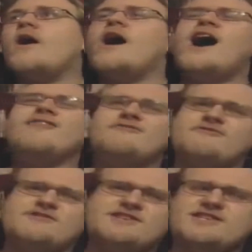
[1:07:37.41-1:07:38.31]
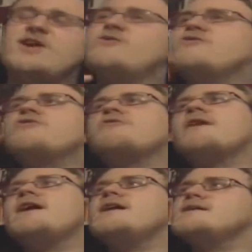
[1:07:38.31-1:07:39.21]
off, it's so
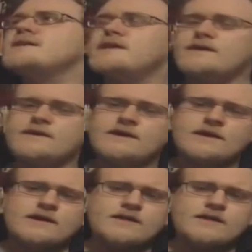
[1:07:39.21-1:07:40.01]
crazy,